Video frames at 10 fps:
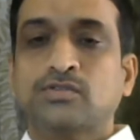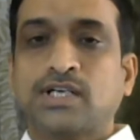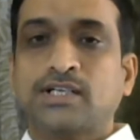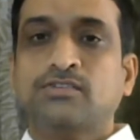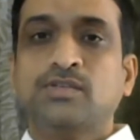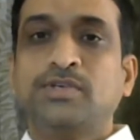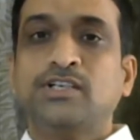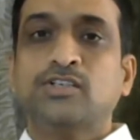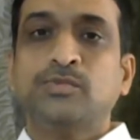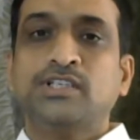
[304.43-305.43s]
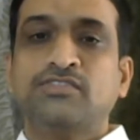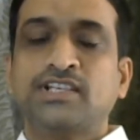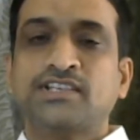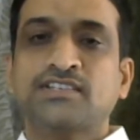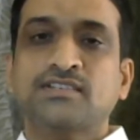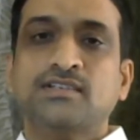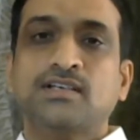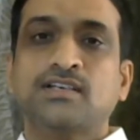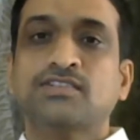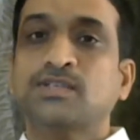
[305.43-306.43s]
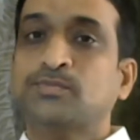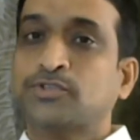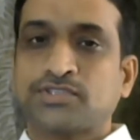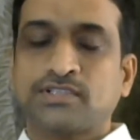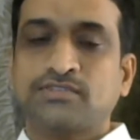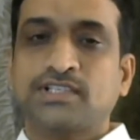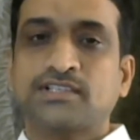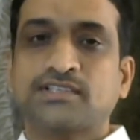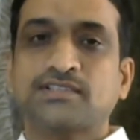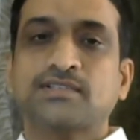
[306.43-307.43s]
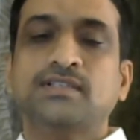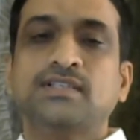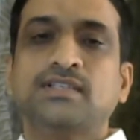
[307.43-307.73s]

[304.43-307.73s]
cut down the minute to minute variation or the postal variations.